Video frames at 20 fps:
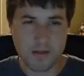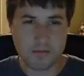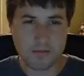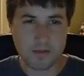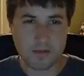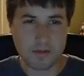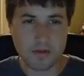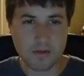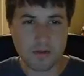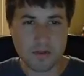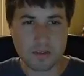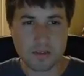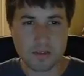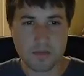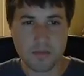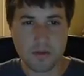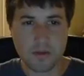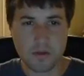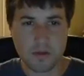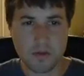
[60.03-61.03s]
have to do this
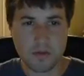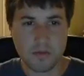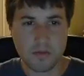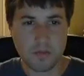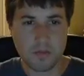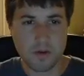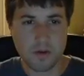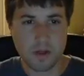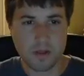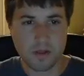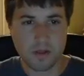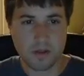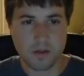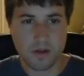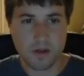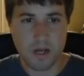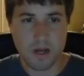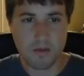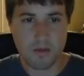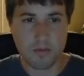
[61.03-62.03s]
depending on what Python you
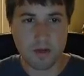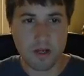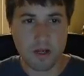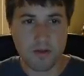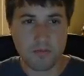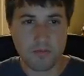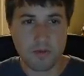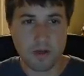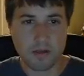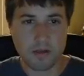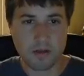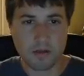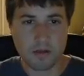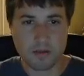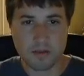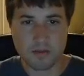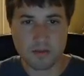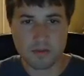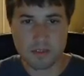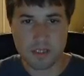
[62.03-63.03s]
have, but I have Python
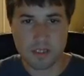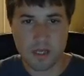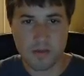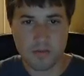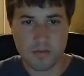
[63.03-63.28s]
2.7.